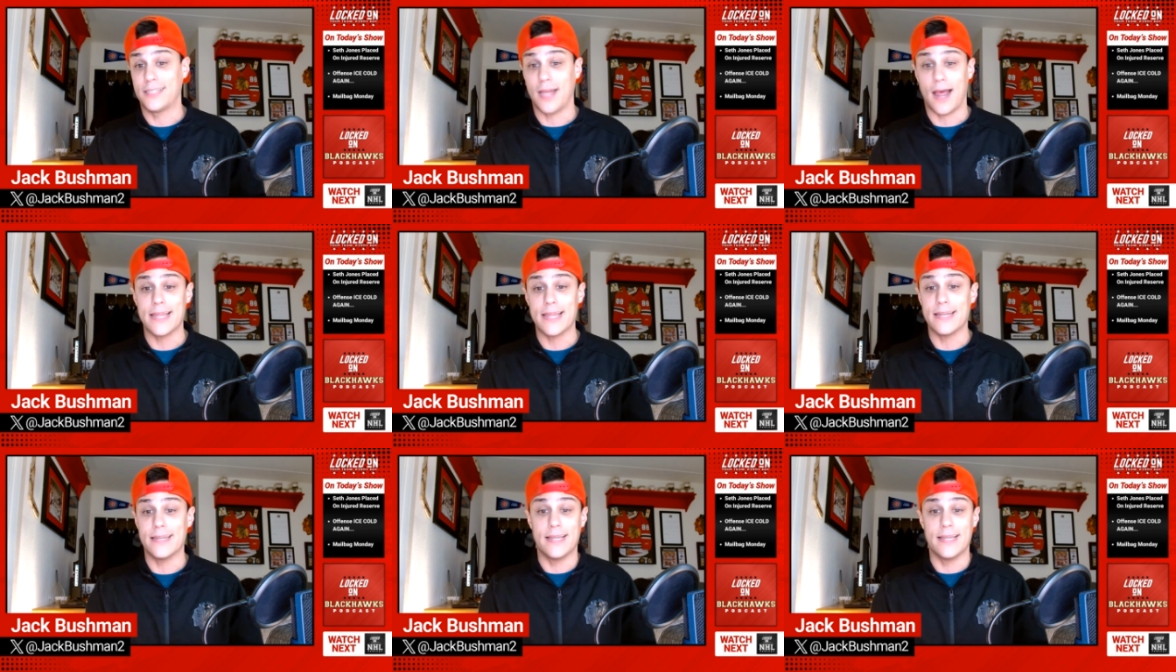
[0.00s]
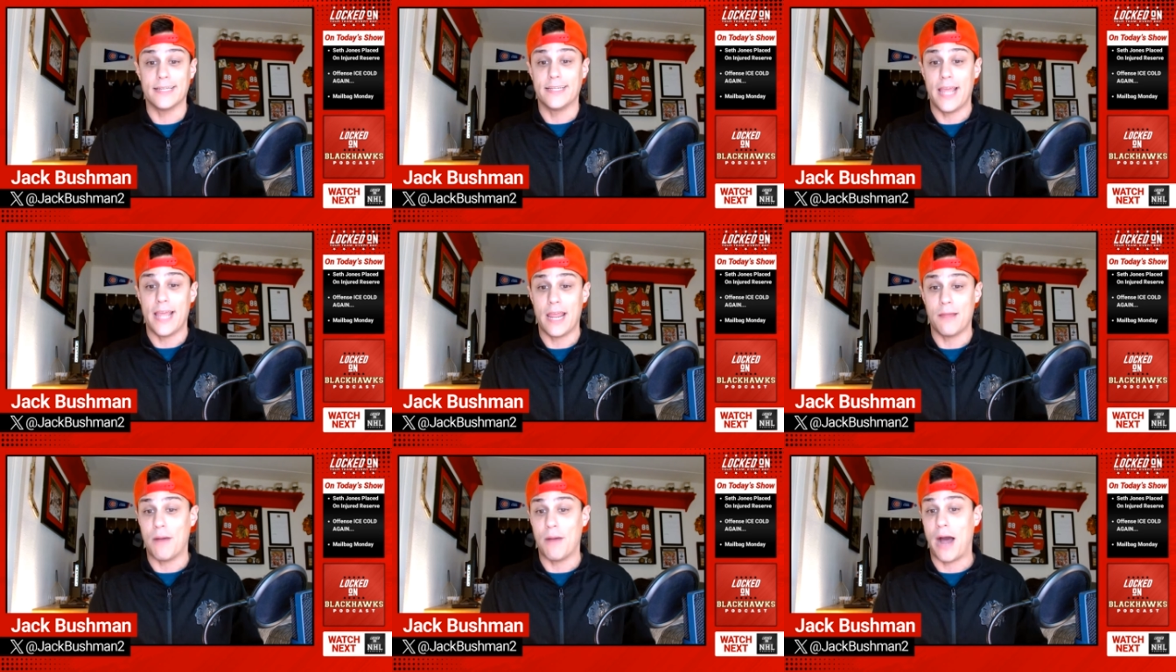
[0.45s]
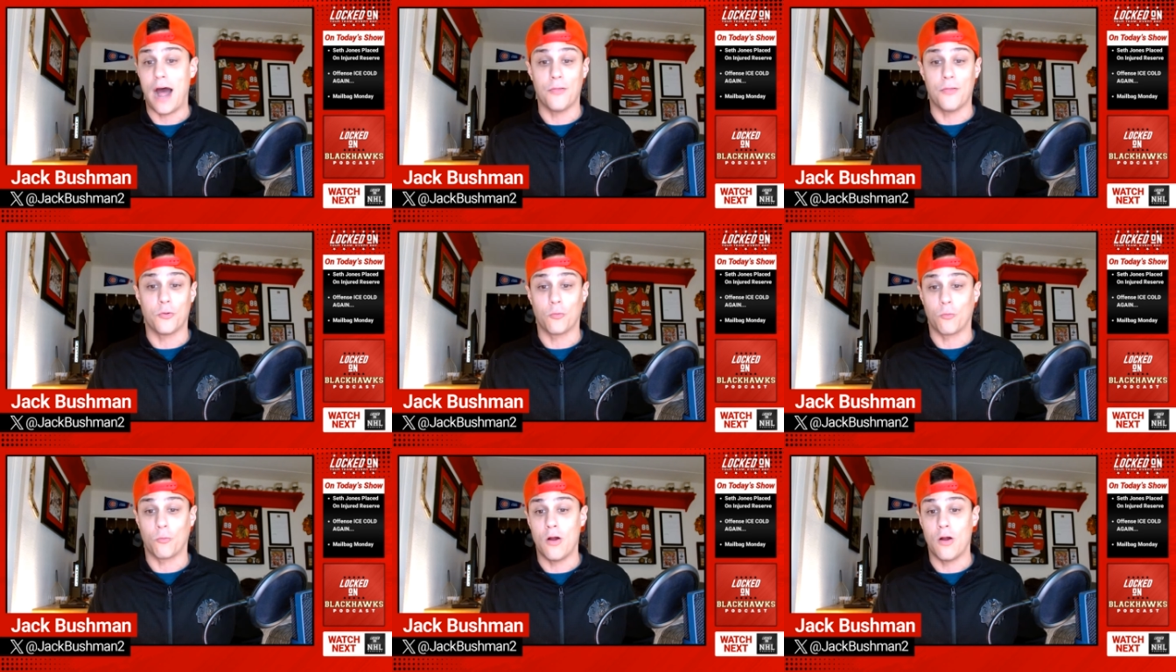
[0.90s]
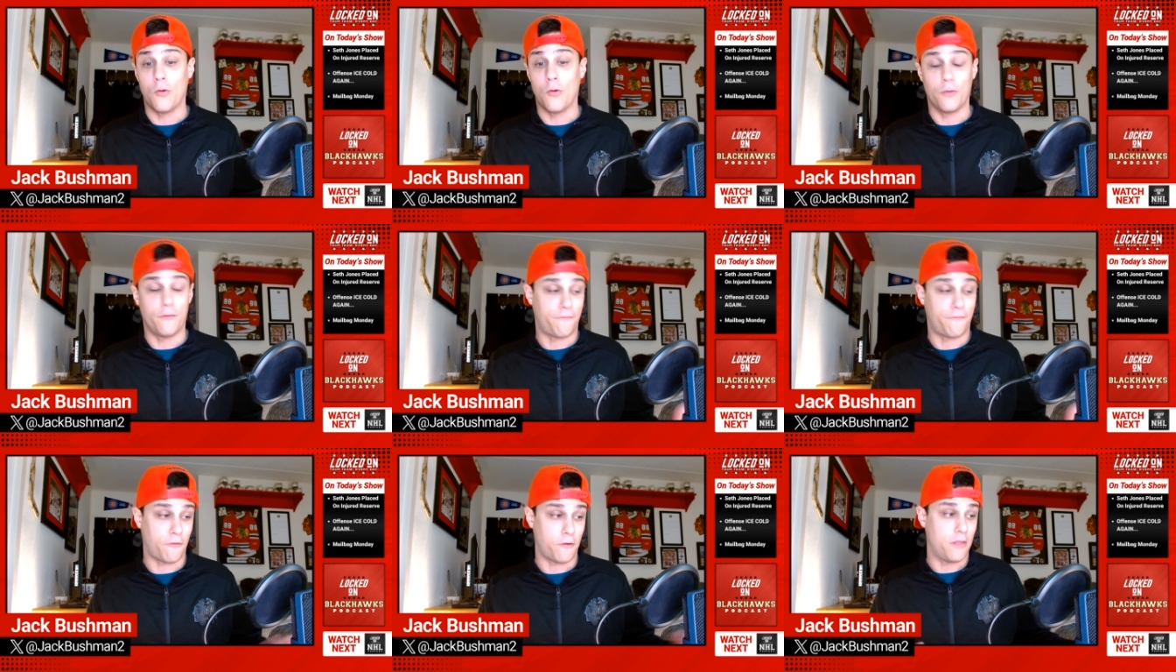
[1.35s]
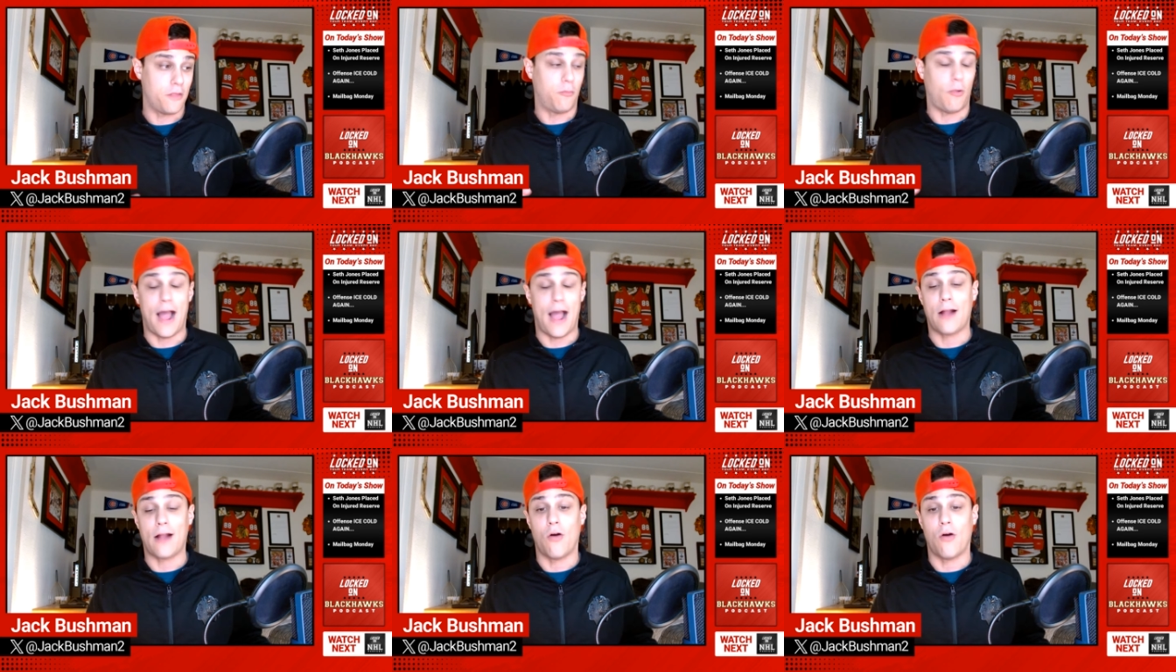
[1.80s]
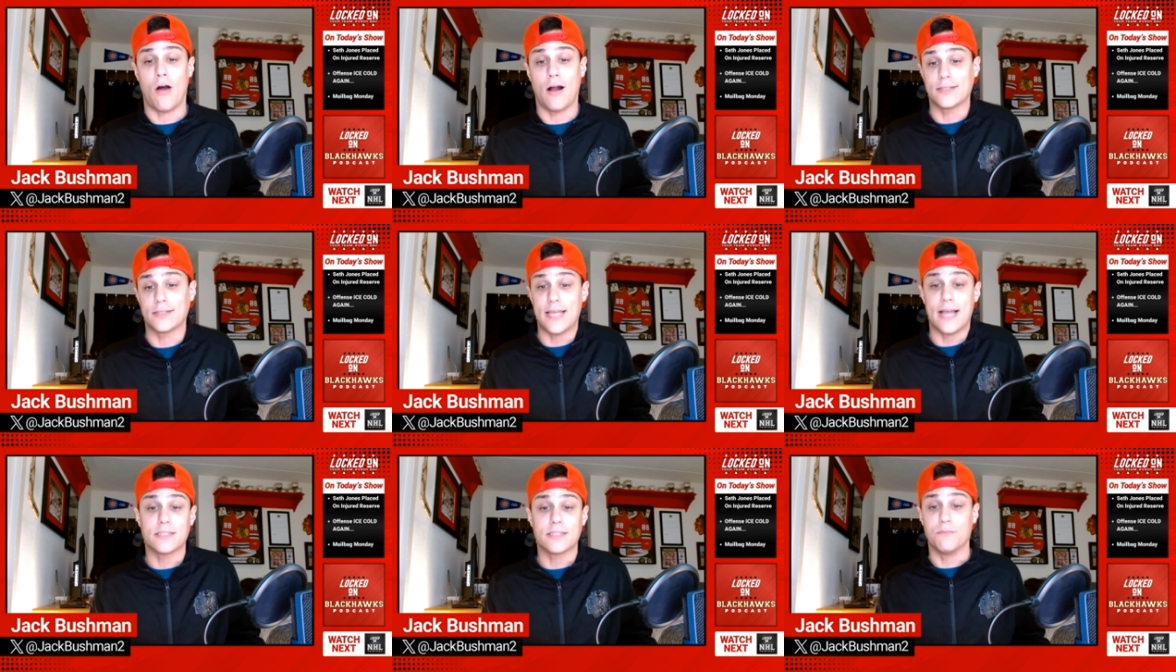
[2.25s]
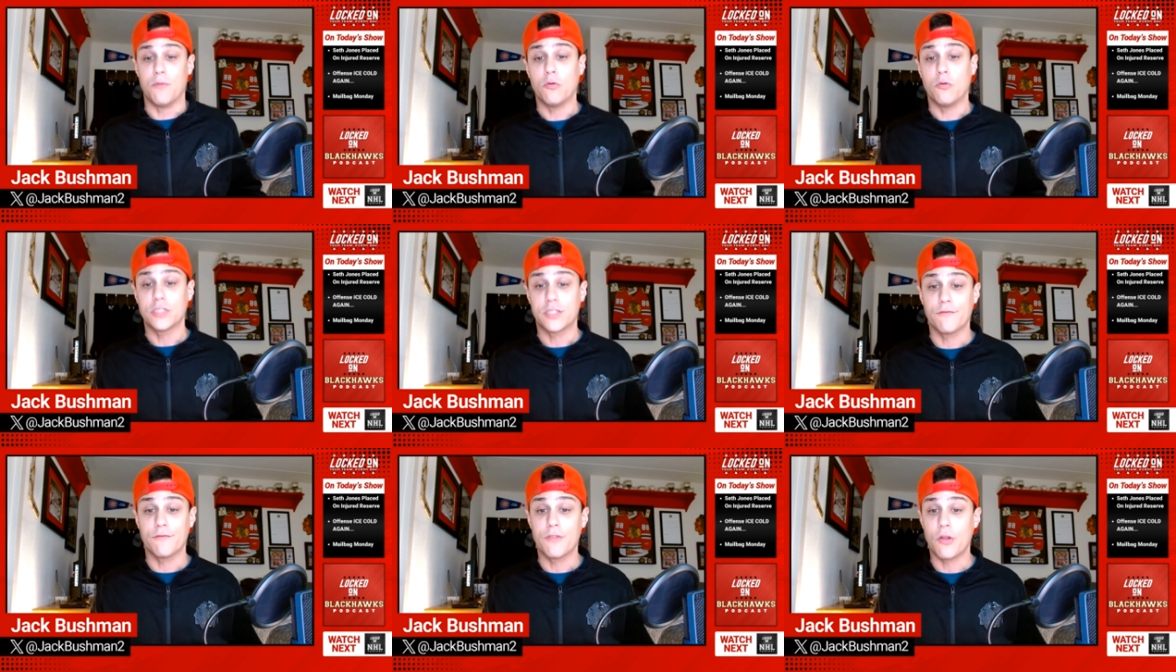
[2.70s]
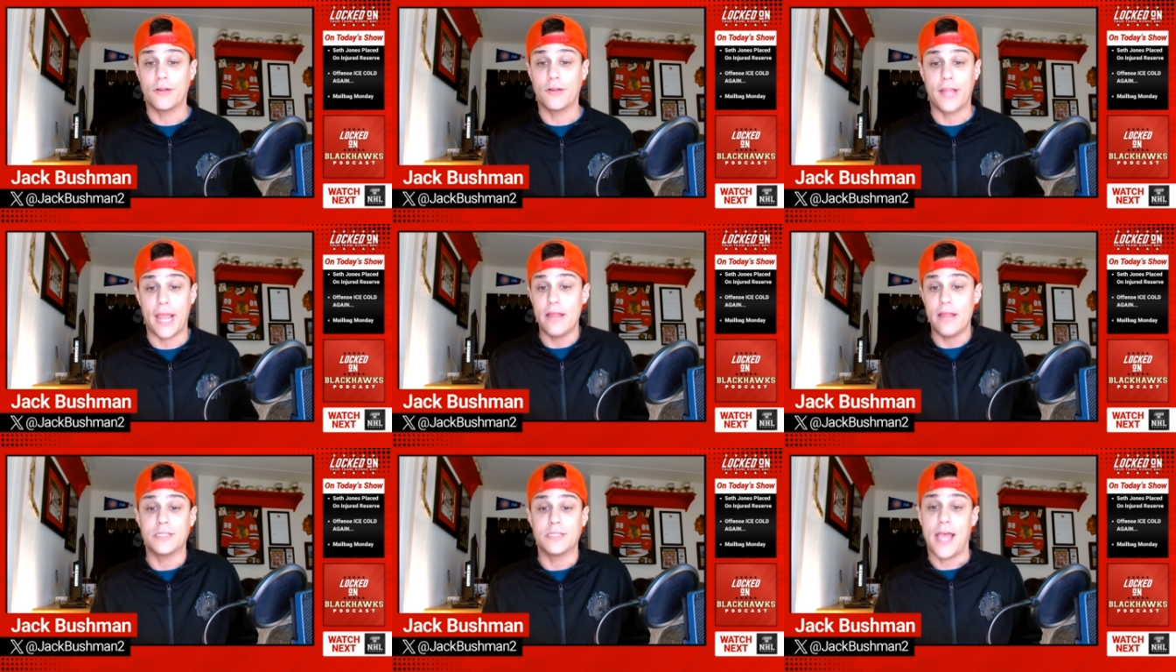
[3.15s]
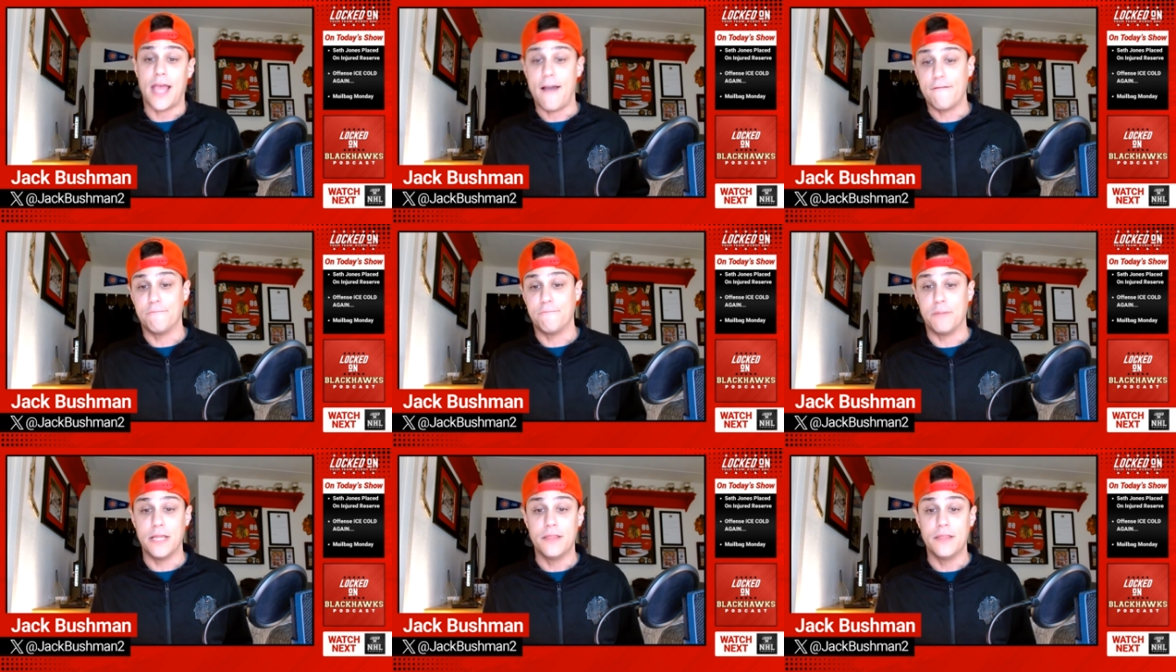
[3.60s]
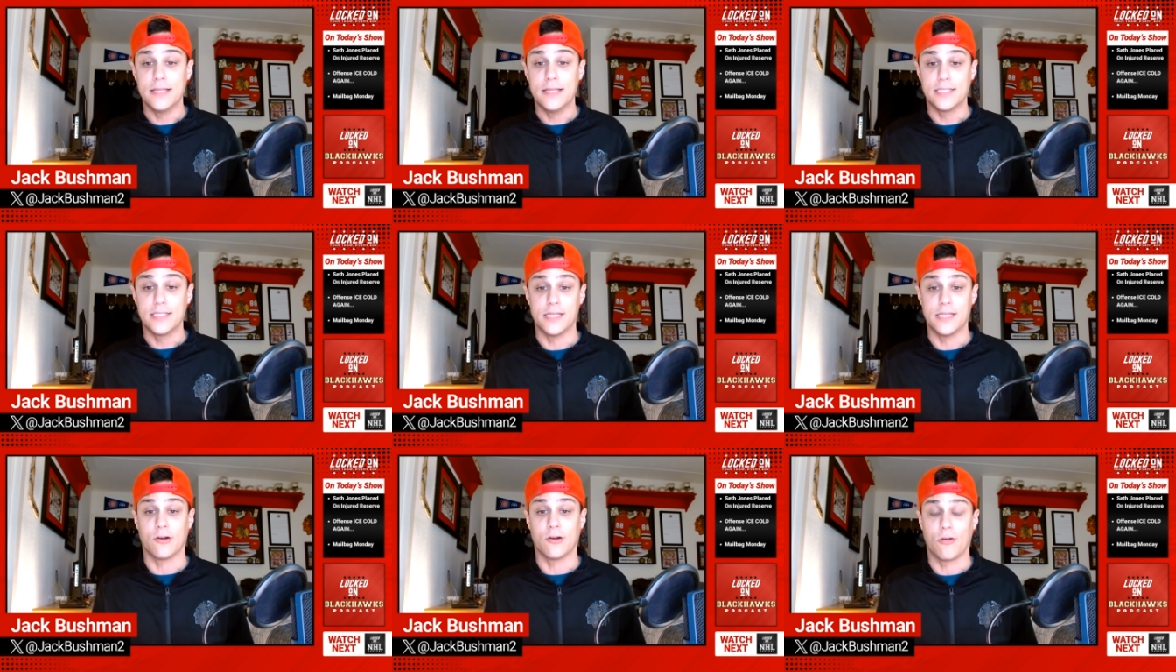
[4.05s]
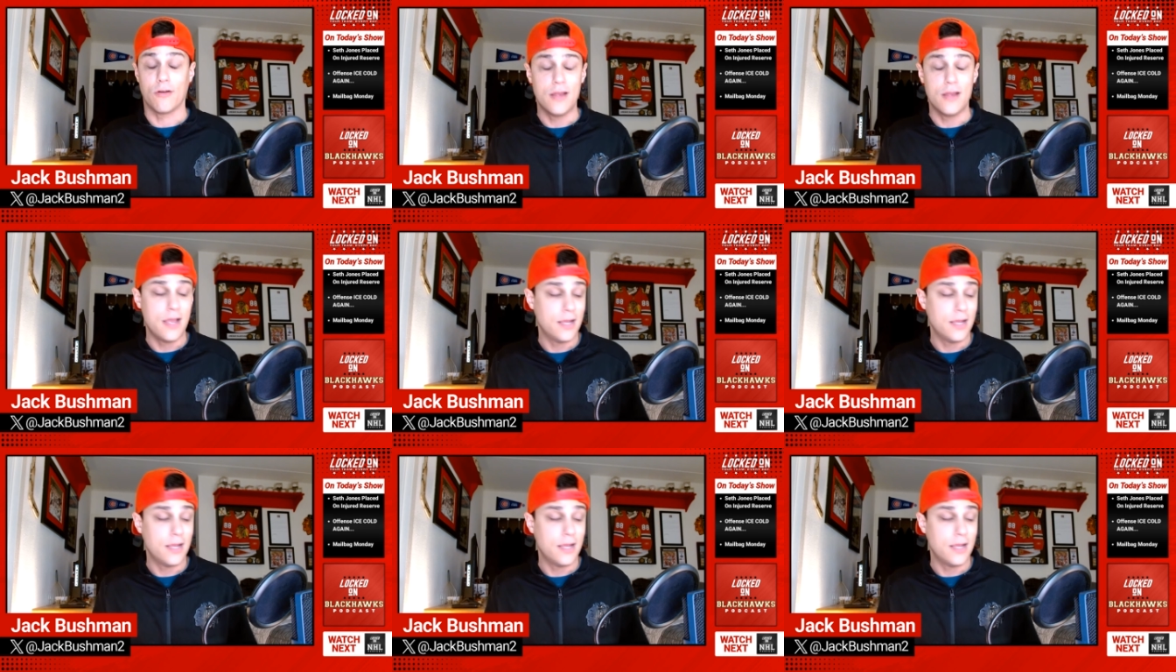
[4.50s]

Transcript: tight knit game on the road for the Blackhawks, as most of their games have been this year.